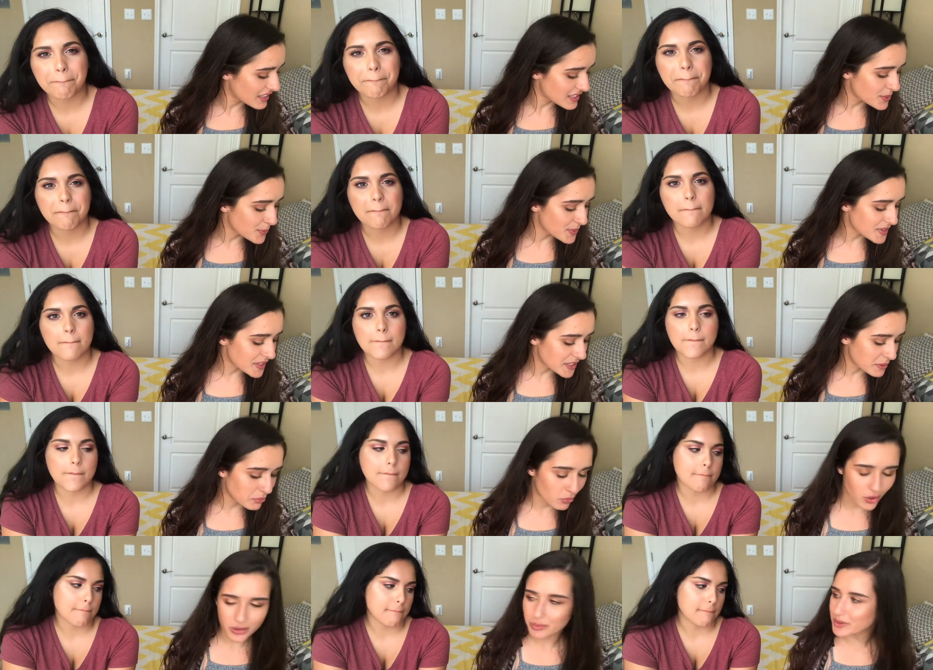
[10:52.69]
Speaker 1: this was like
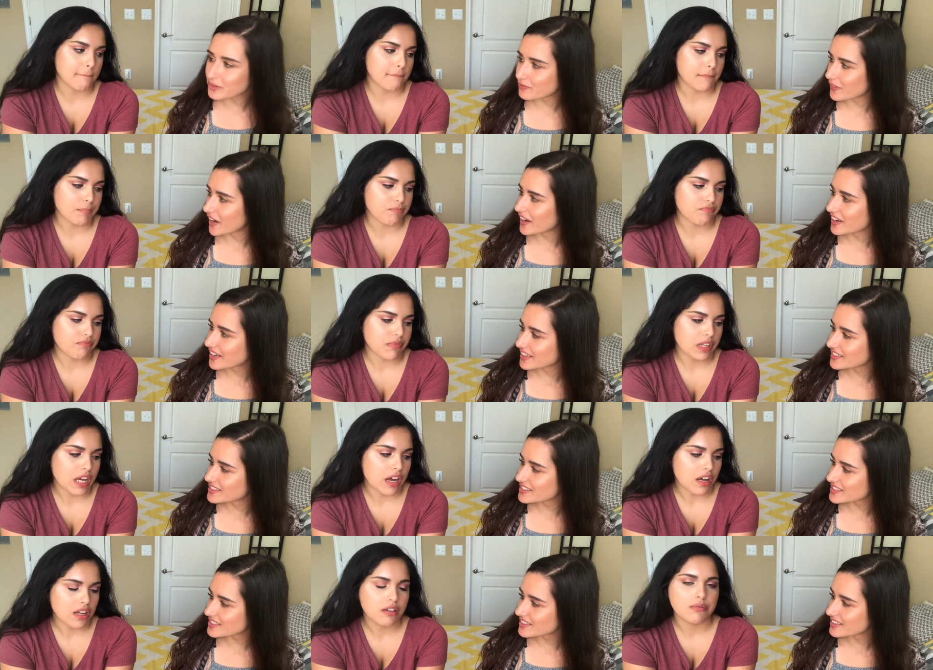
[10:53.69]
more refined.
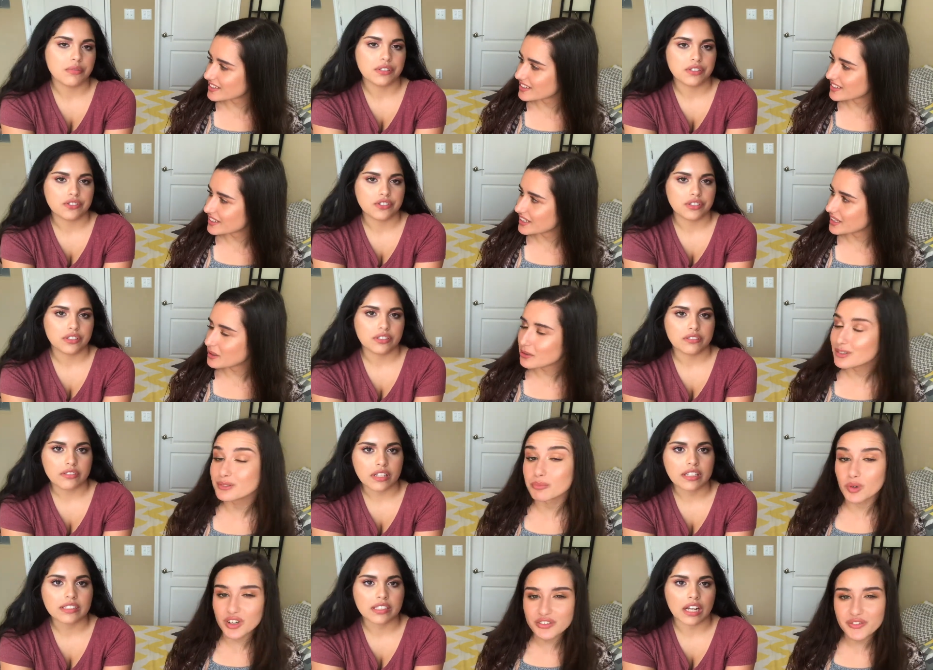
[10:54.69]
Yeah,
Speaker 2: it was just
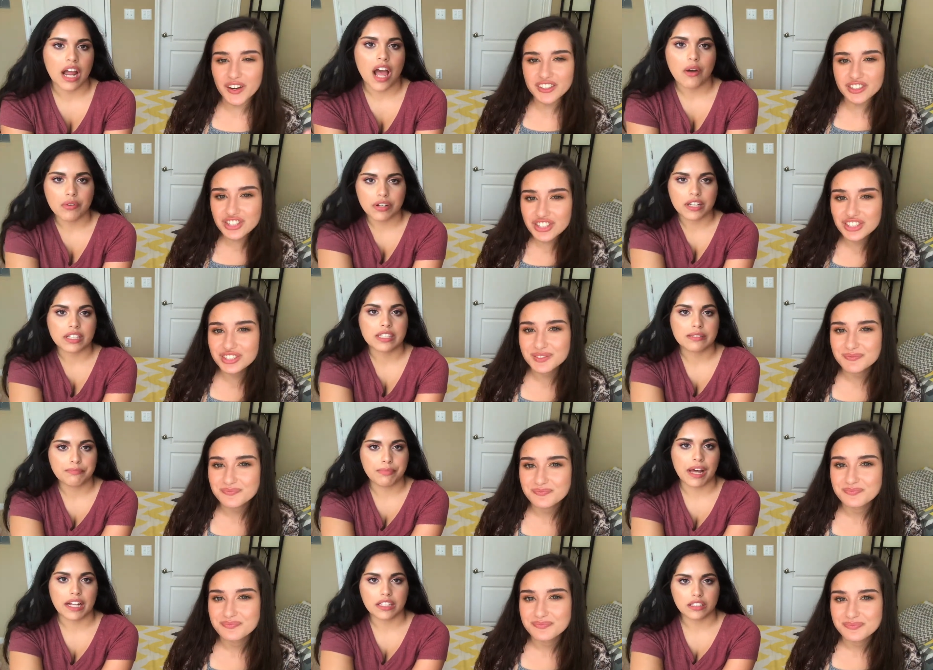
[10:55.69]
things more that French. I would
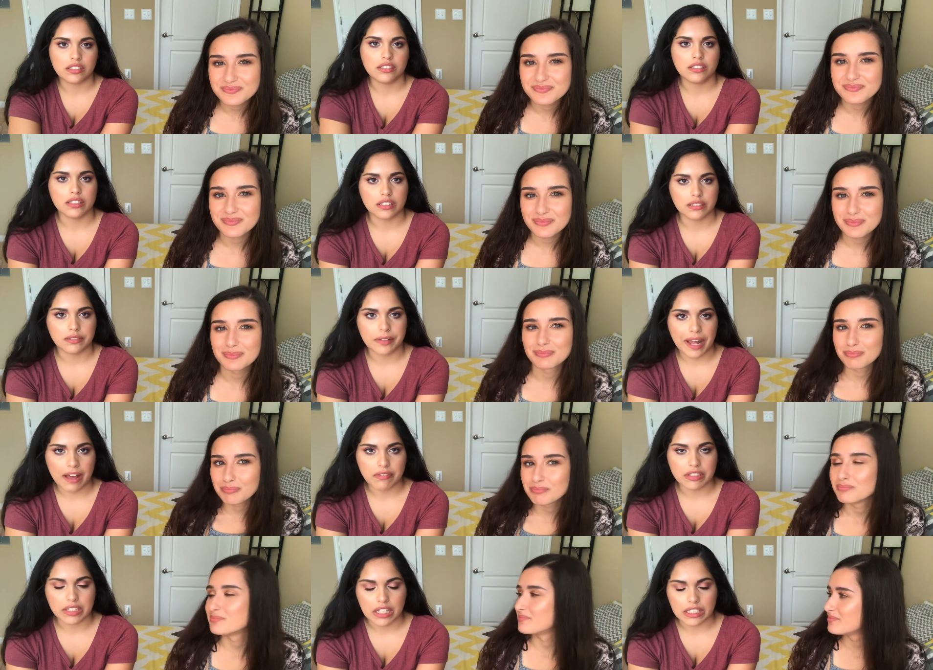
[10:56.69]
expect to have
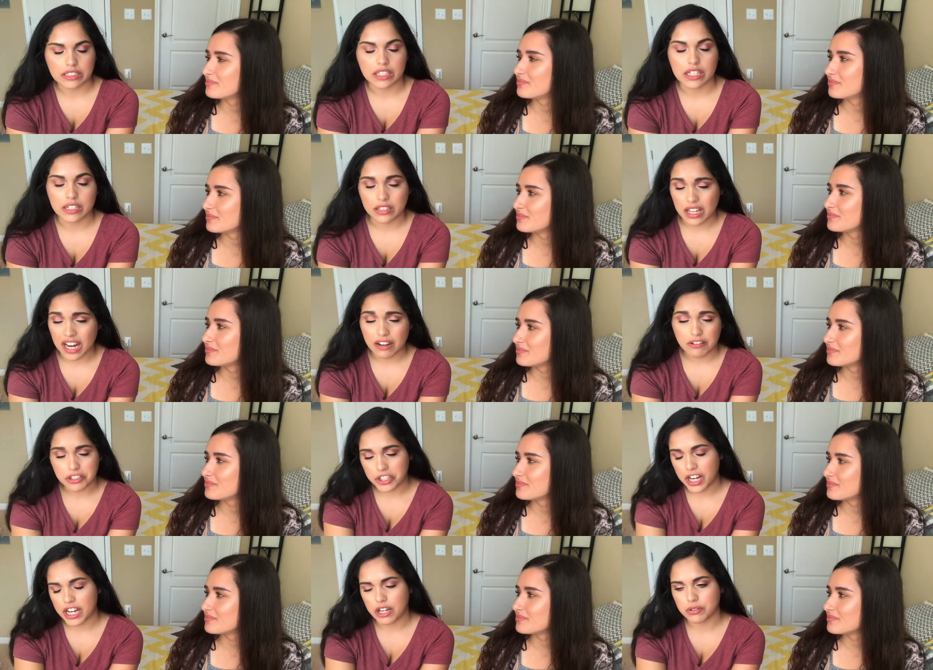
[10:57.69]
it taste like. The Irish
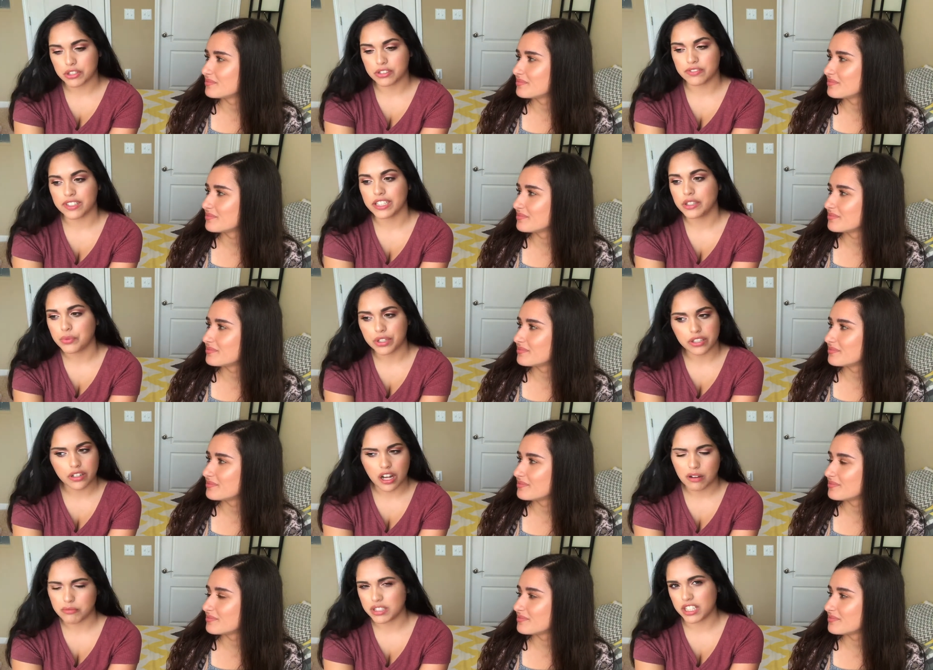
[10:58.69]
candy was just very weird
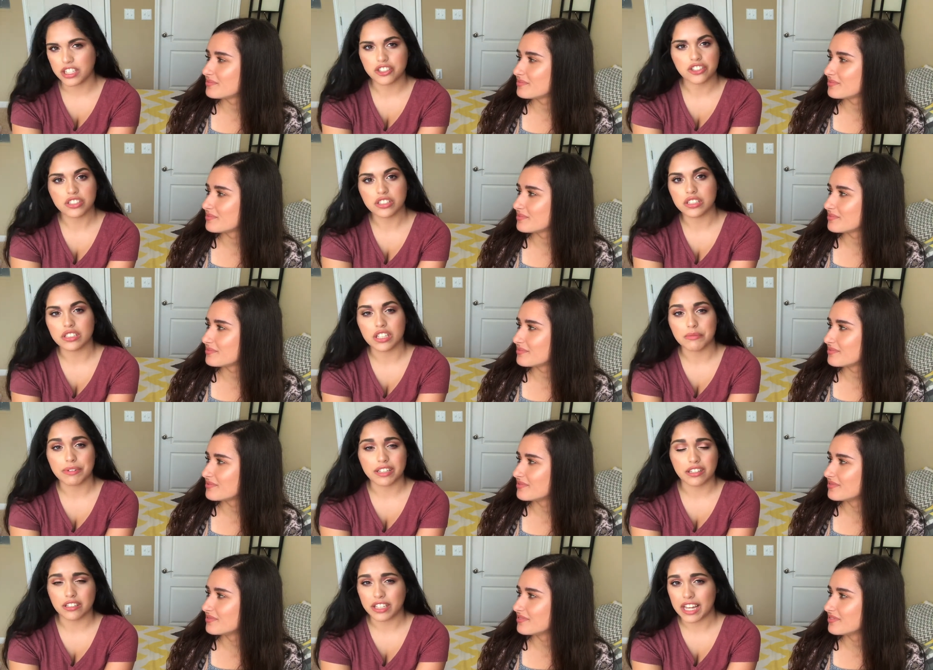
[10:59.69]
combinations. They made the